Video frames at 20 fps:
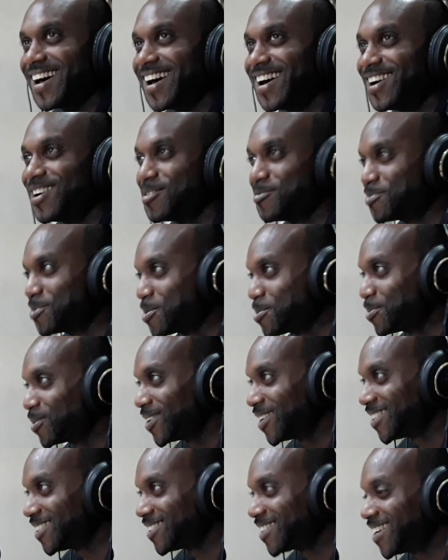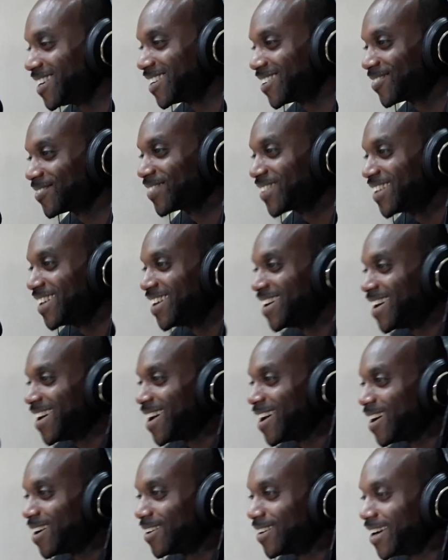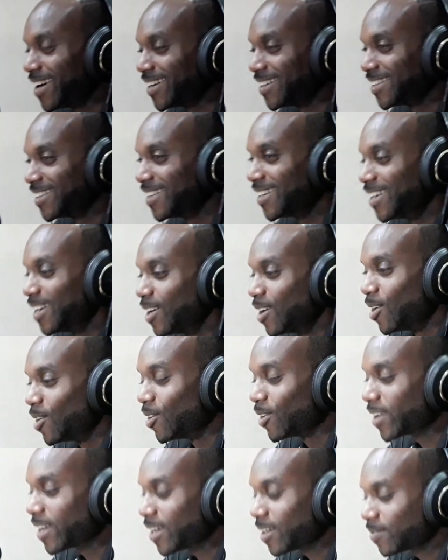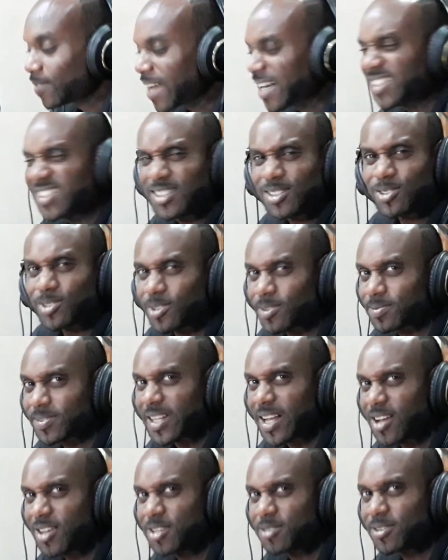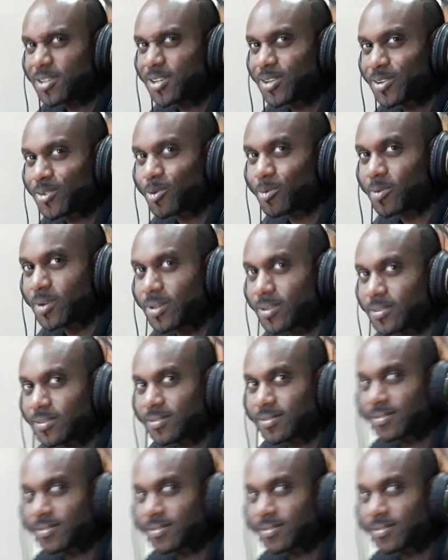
On purpose, right? Right. Okay. Actually, no. I'll leave it at normal.